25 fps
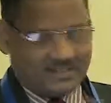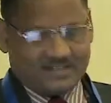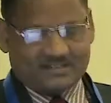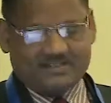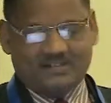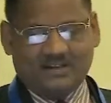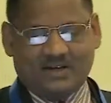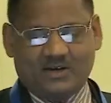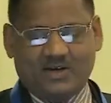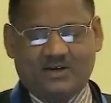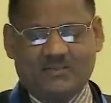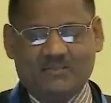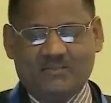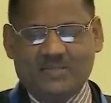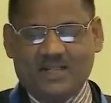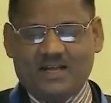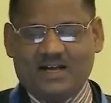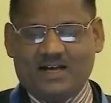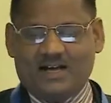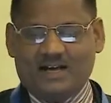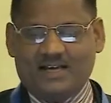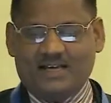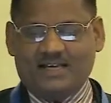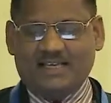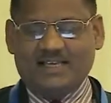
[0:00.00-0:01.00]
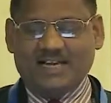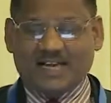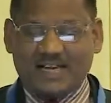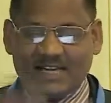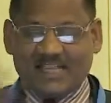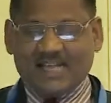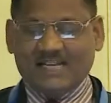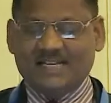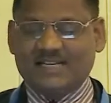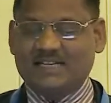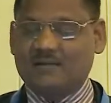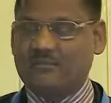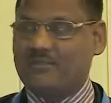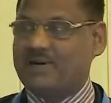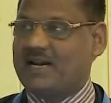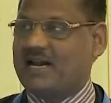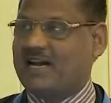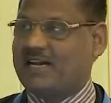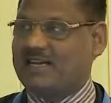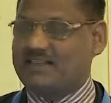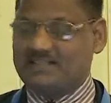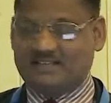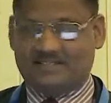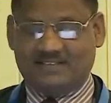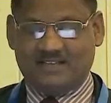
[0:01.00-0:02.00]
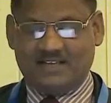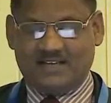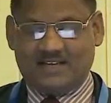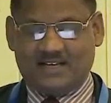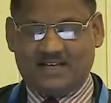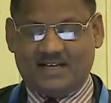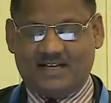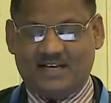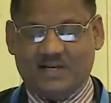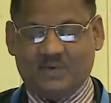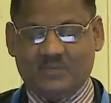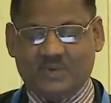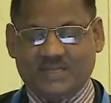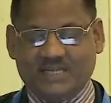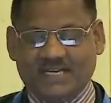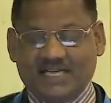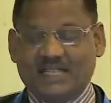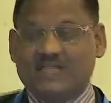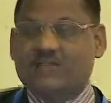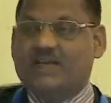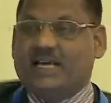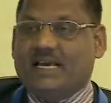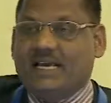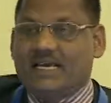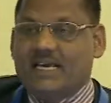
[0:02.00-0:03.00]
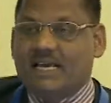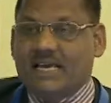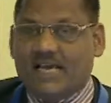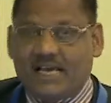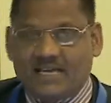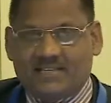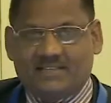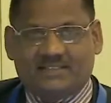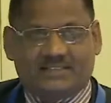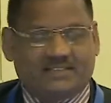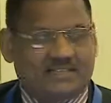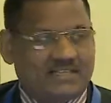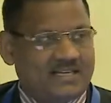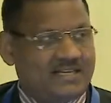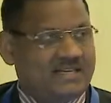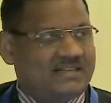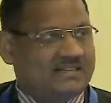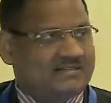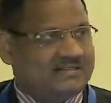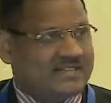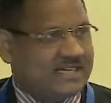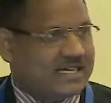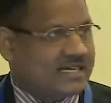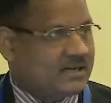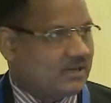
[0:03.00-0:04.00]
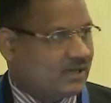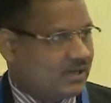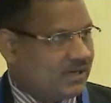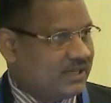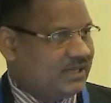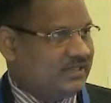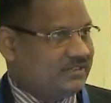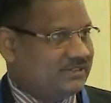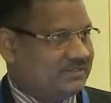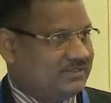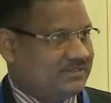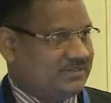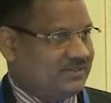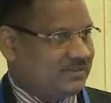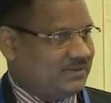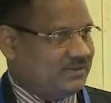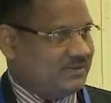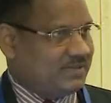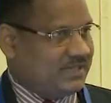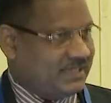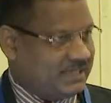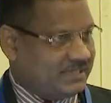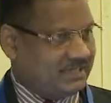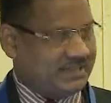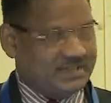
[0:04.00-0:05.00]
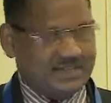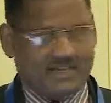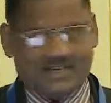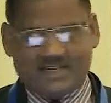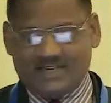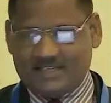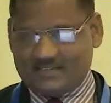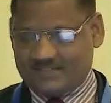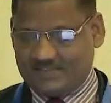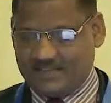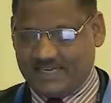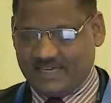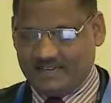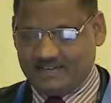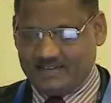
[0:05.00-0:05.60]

So, in any enterprise, we need to engage the stakeholders, internal as well